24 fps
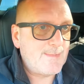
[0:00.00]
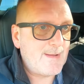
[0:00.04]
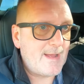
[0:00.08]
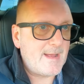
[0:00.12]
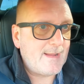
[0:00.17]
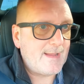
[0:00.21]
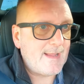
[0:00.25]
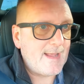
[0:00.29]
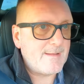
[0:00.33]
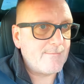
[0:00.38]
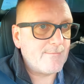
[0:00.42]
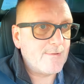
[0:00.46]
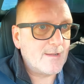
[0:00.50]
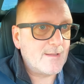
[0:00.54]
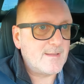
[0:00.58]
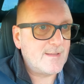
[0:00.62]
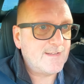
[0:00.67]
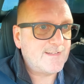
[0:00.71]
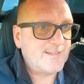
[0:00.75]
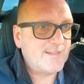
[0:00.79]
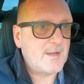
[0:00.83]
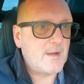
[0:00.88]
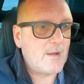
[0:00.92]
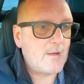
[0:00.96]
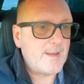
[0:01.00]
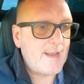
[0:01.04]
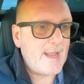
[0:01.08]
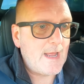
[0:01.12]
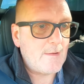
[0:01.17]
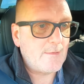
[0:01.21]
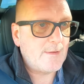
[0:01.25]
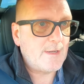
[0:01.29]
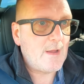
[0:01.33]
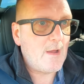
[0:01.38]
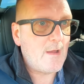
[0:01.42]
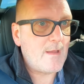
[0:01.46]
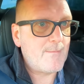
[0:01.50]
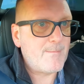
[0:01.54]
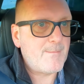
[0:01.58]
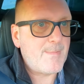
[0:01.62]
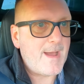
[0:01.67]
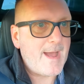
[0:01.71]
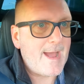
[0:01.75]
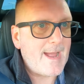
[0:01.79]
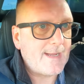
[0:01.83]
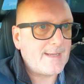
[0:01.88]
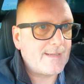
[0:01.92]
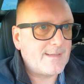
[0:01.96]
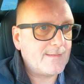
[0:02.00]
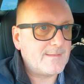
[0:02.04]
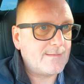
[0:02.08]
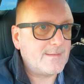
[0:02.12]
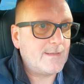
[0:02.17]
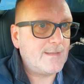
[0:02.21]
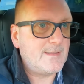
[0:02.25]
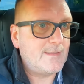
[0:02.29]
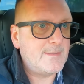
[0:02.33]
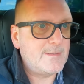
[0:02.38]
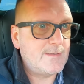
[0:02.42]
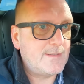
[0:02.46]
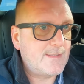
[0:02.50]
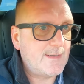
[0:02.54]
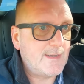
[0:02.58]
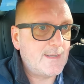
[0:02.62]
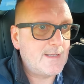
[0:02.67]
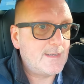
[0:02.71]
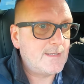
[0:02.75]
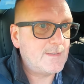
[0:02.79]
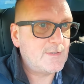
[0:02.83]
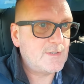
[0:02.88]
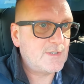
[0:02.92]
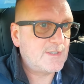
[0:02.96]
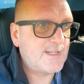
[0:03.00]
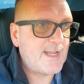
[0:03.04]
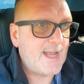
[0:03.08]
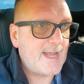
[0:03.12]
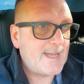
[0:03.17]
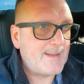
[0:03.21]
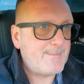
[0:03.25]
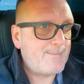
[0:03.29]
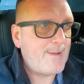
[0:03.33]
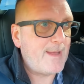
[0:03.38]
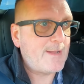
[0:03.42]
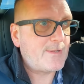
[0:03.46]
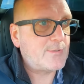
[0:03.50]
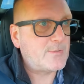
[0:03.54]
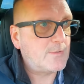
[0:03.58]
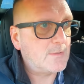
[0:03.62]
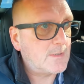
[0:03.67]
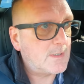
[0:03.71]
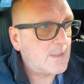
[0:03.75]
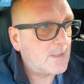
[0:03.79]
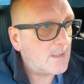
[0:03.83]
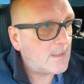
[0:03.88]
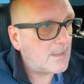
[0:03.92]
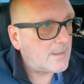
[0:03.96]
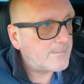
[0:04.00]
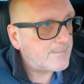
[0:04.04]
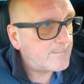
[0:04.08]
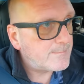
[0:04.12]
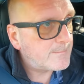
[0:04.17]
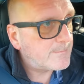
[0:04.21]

about getting rid of this car now and going back and just getting a petrol car.